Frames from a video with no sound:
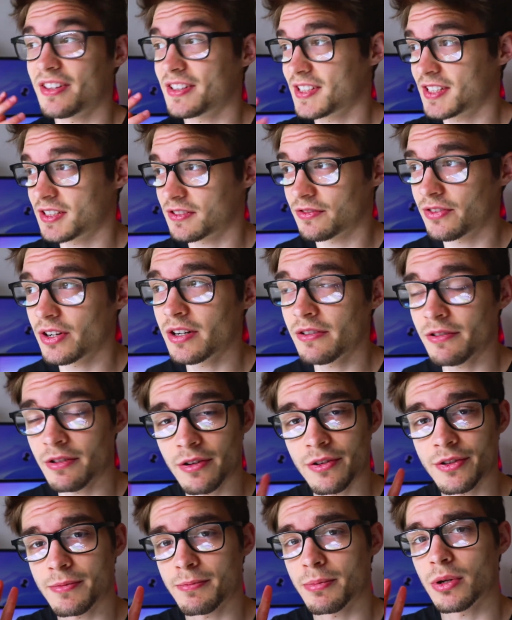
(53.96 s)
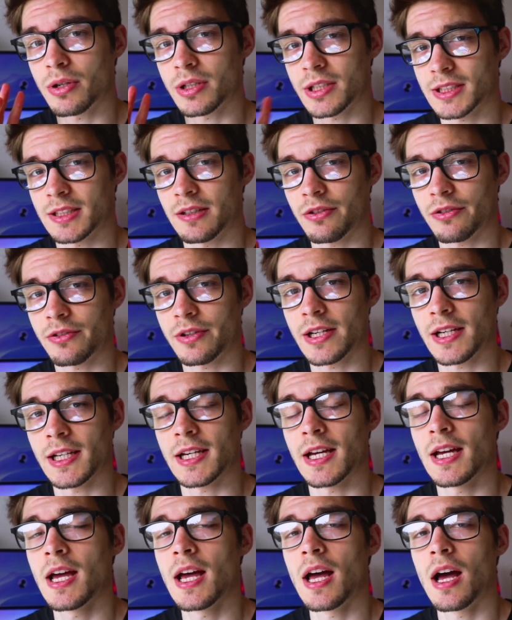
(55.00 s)
this is very important, really.
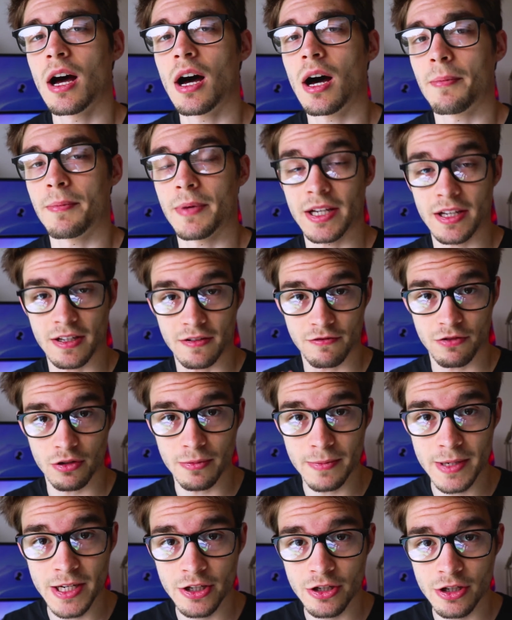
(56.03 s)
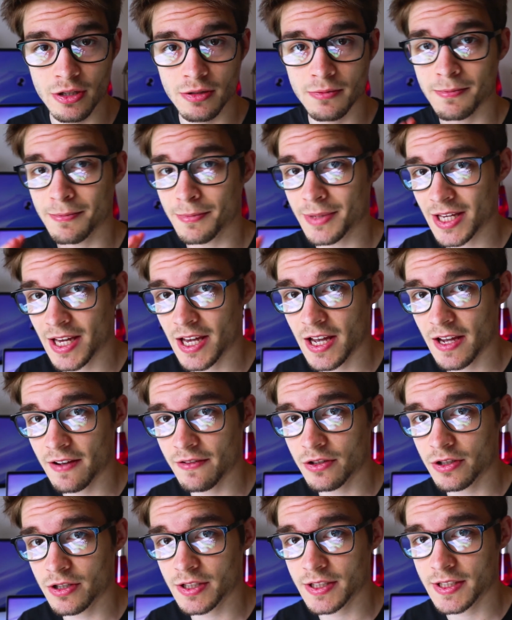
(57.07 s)
Information,
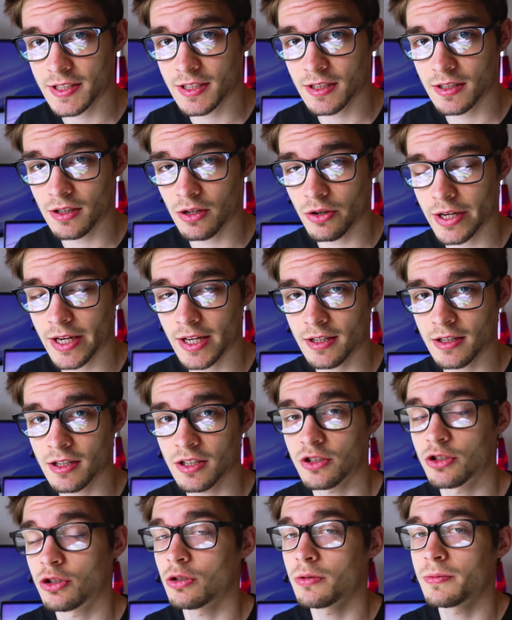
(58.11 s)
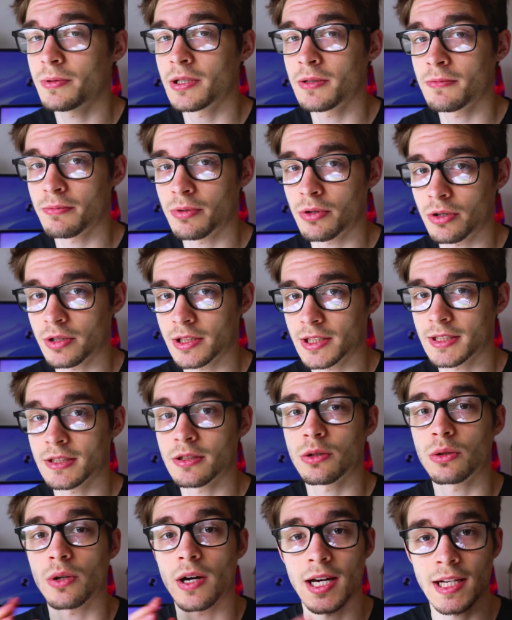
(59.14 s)
behaviors, okay, super important
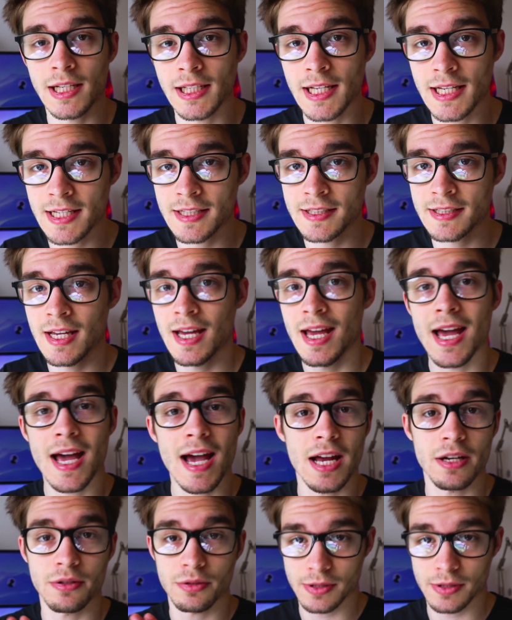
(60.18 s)
to analyze and to